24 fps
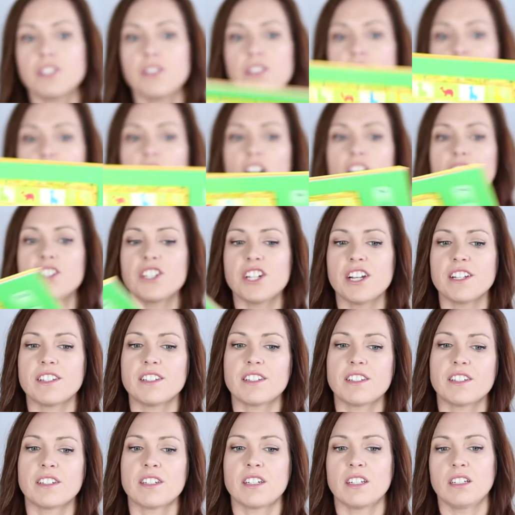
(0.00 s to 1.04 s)
there are
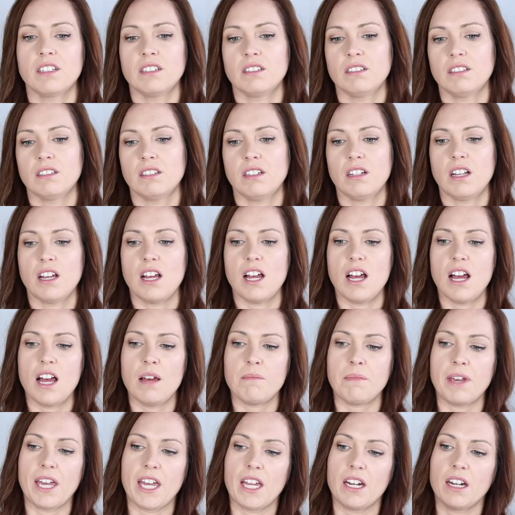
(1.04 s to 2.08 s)
just, I
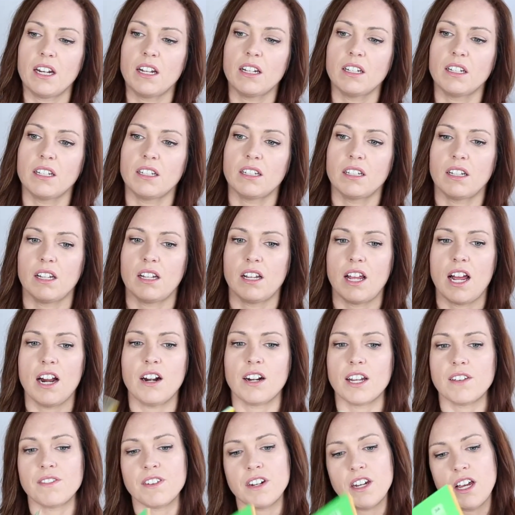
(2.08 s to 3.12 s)
mean, I don't
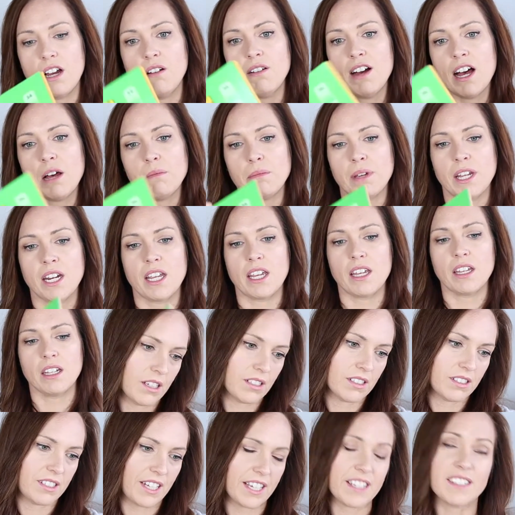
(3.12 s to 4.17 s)
even know how many,
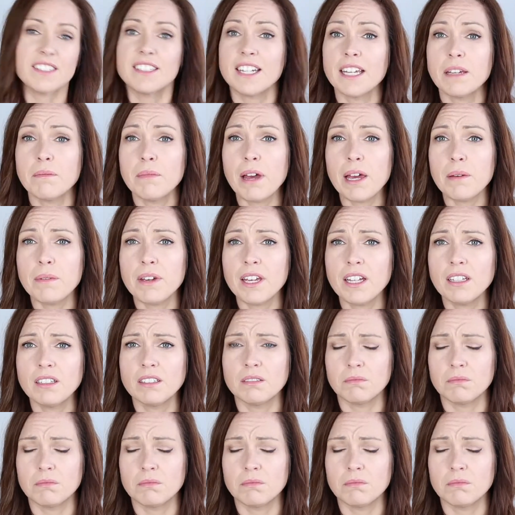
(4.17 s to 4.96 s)
60 maybe?